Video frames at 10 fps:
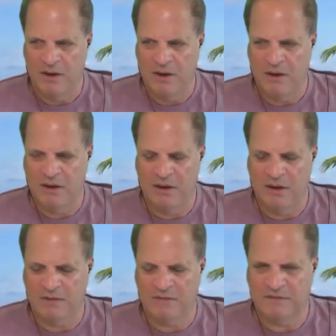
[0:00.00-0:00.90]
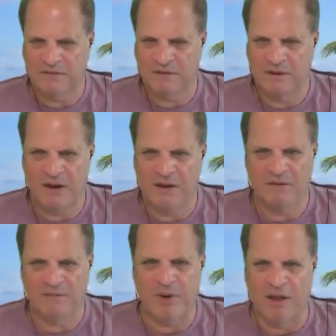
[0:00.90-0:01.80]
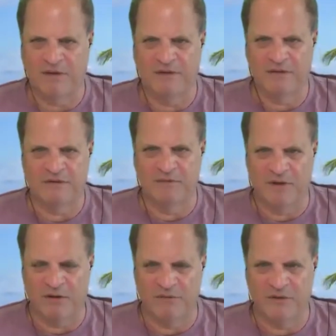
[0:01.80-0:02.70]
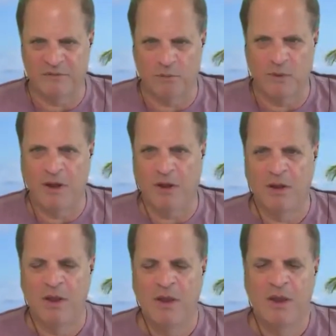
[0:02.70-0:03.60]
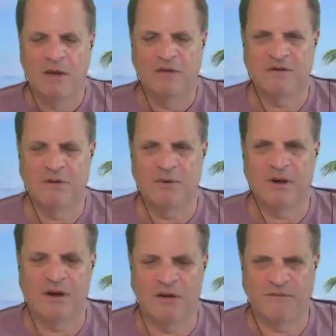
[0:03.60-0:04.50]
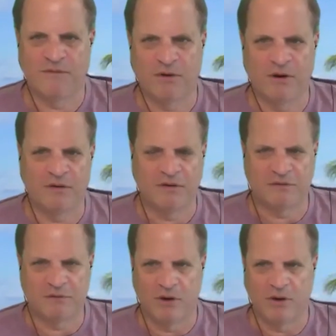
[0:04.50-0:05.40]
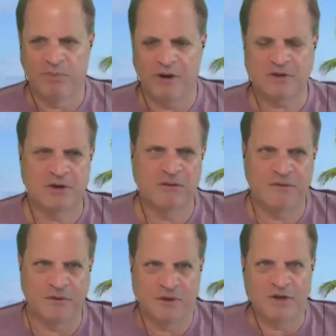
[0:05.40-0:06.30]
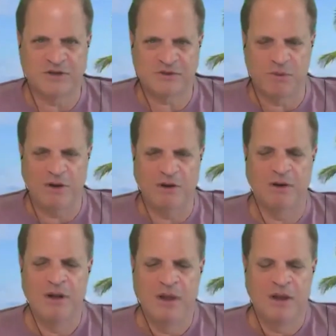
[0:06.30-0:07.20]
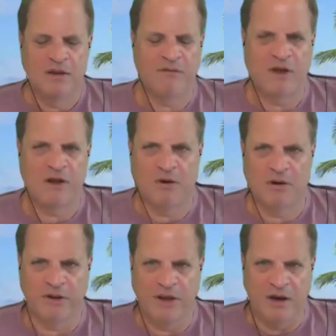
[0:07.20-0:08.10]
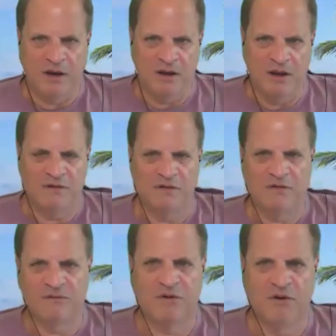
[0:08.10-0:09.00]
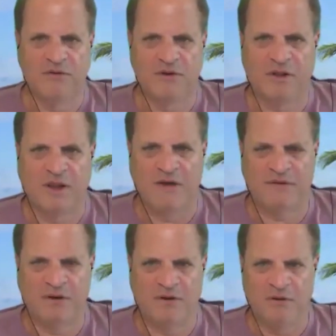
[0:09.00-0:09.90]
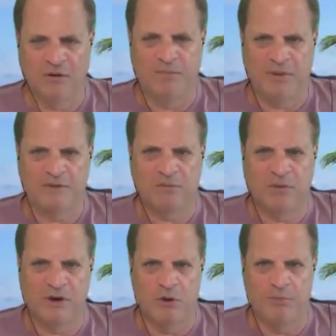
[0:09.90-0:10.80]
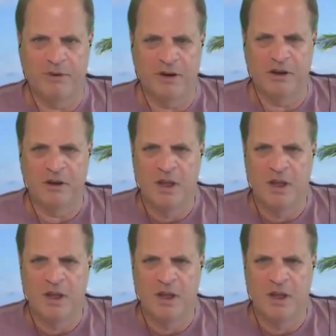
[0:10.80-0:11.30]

it's and there's politics involved as well. So we're getting a very distorted picture. If you look in Sweden, they've got hardly any cases of COVID left in Europe. It's reopening.